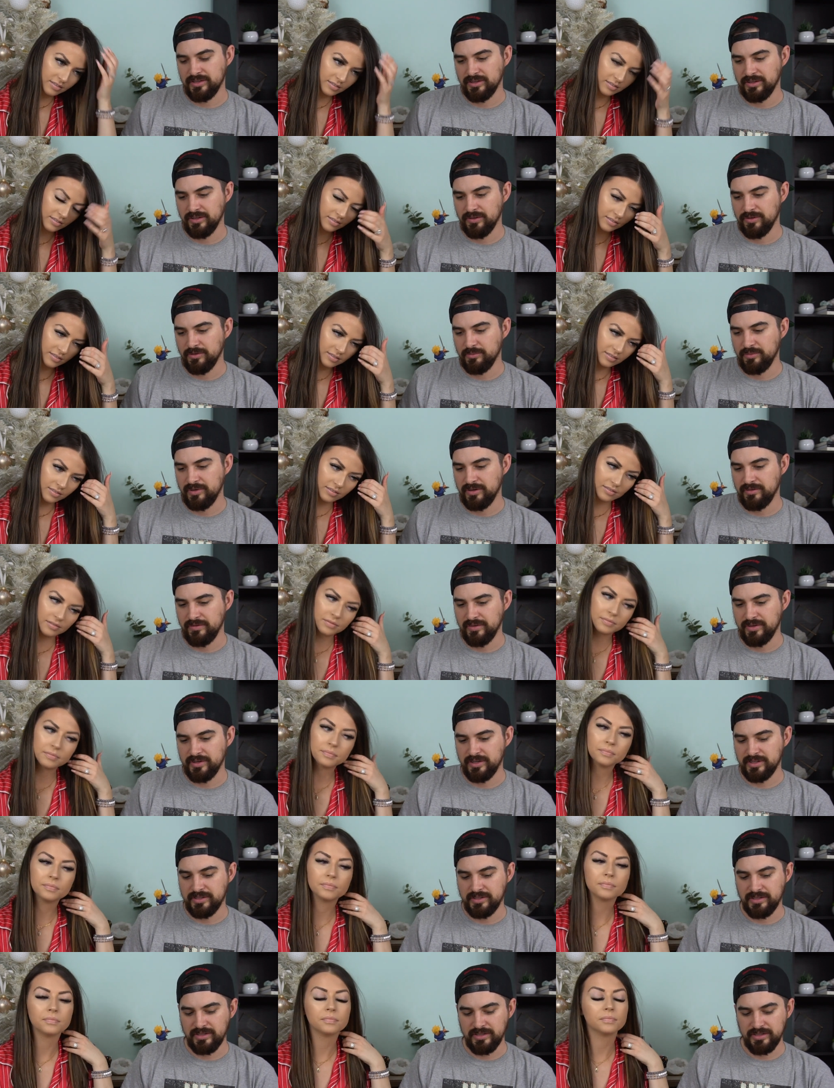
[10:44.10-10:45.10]
Speaker 1: a little bit of
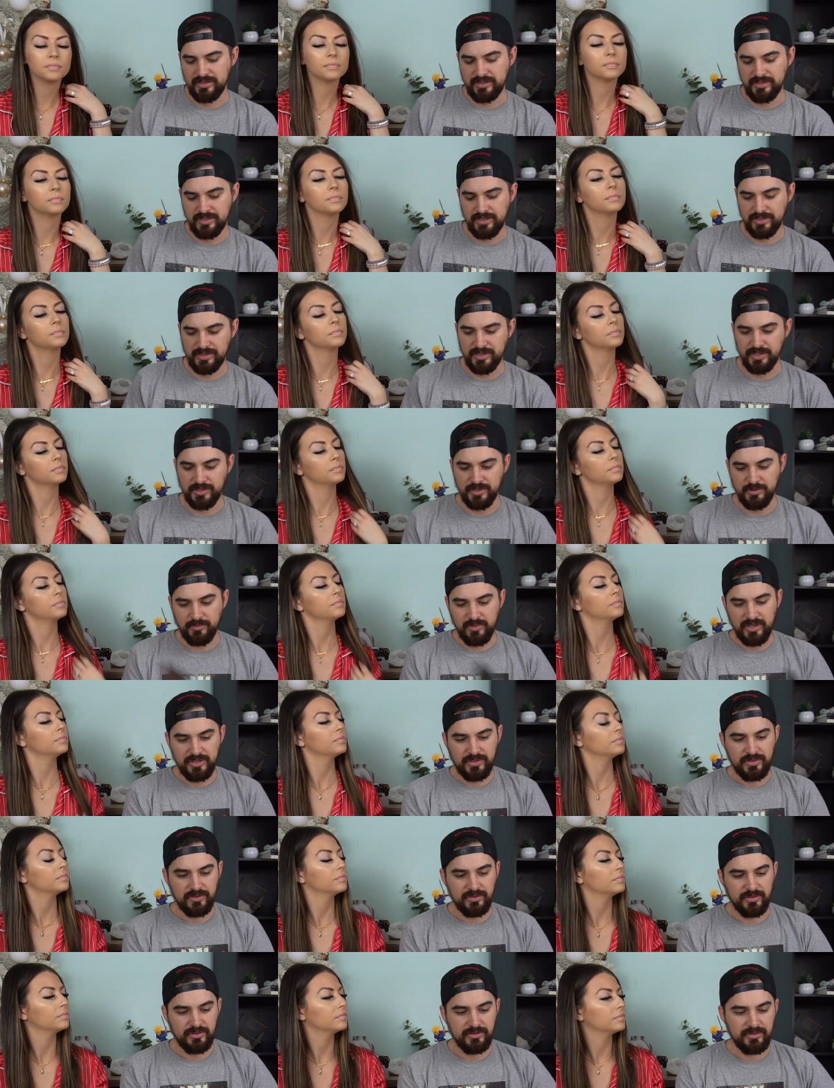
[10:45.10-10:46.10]
a
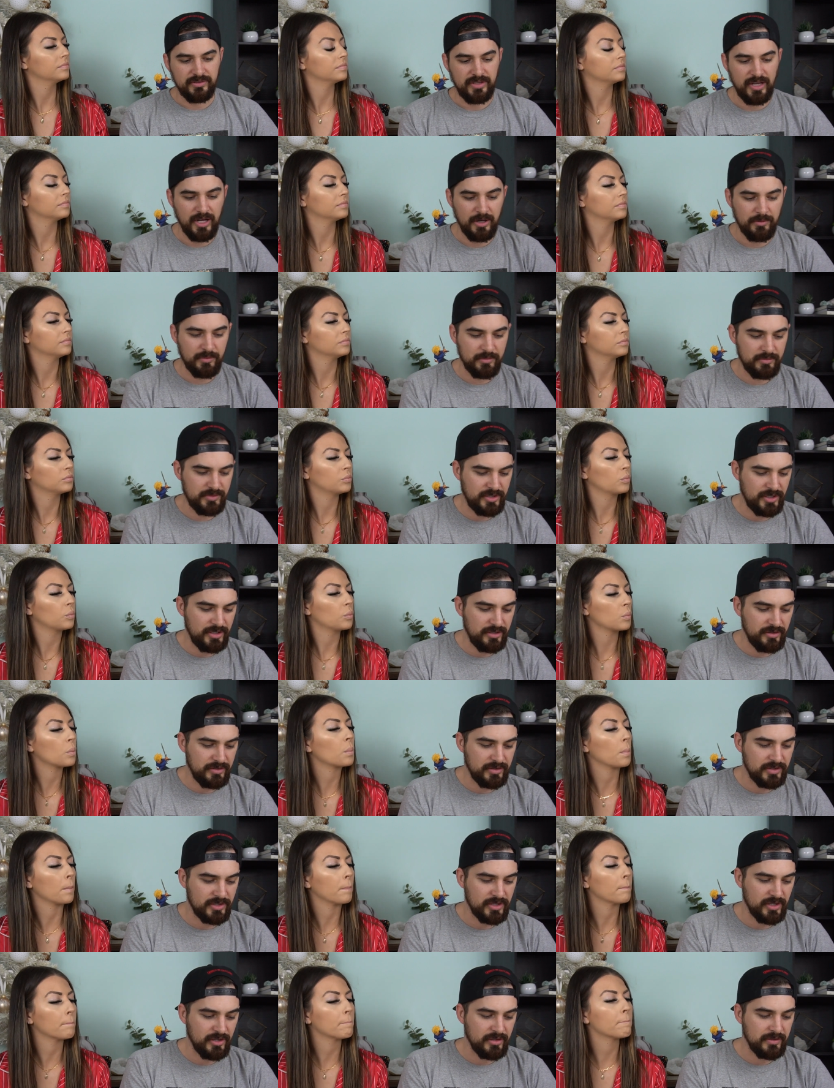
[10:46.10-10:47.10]
sentimental album, too.
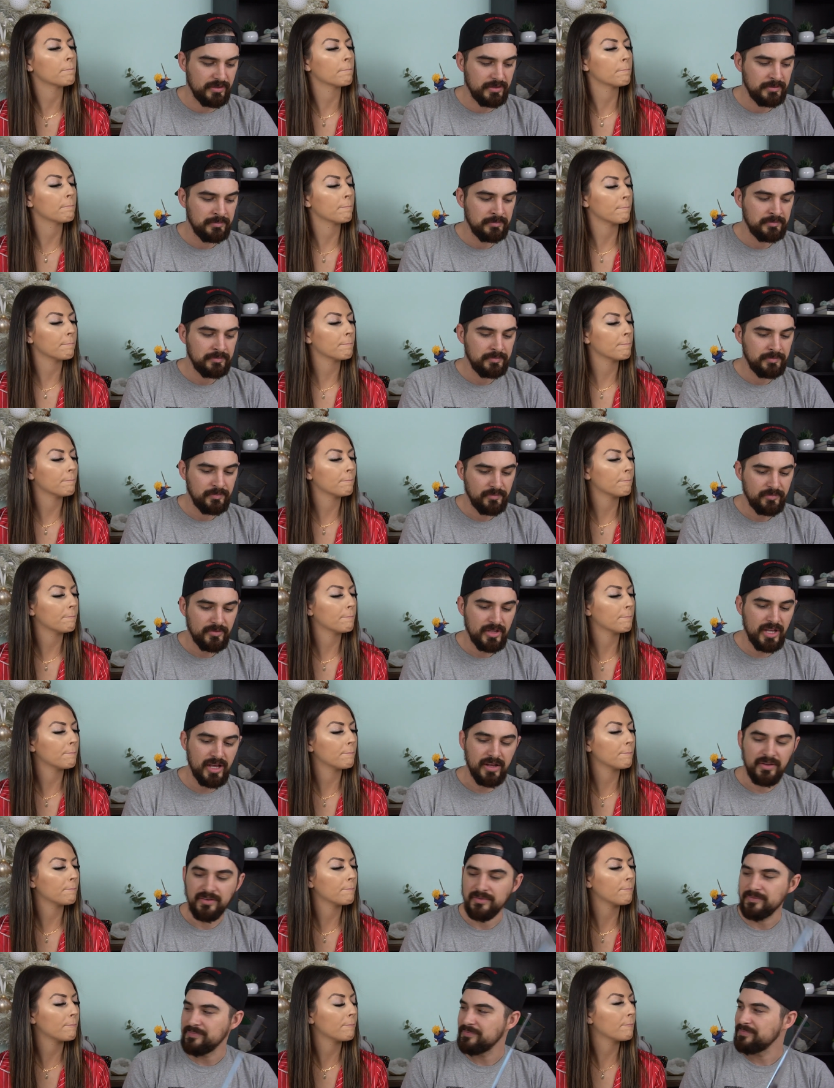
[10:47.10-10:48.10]
So,
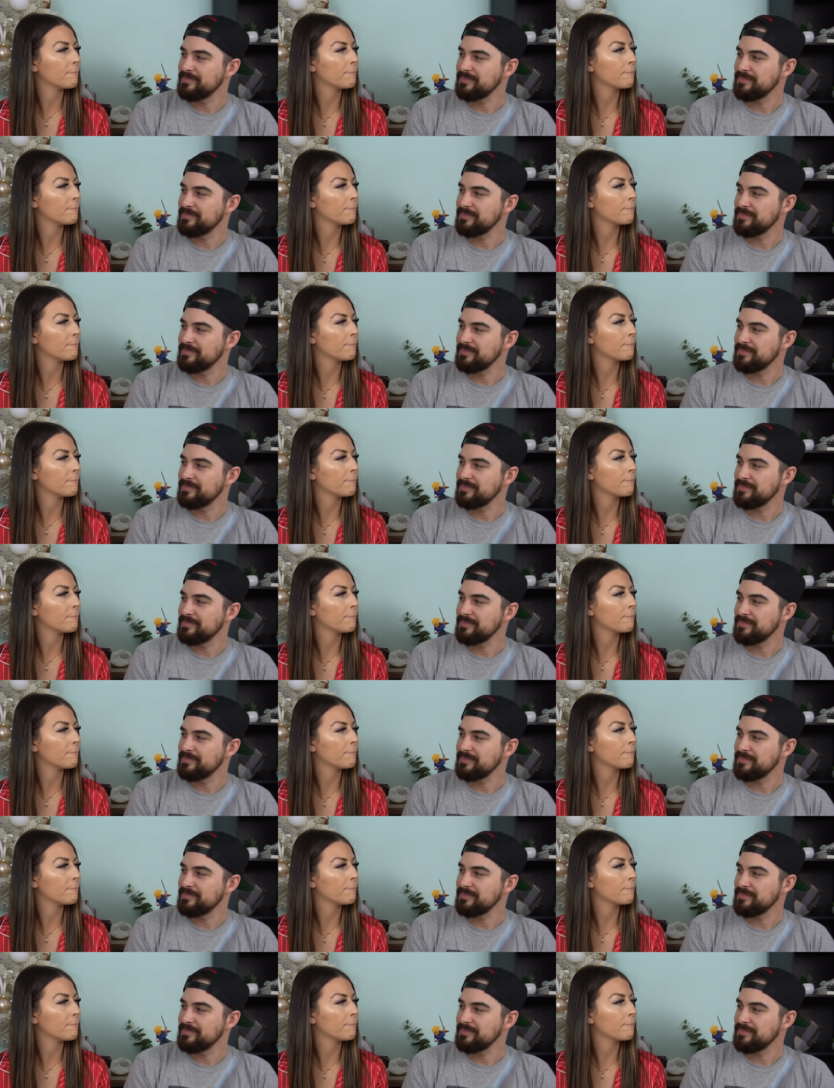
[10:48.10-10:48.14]
yeah.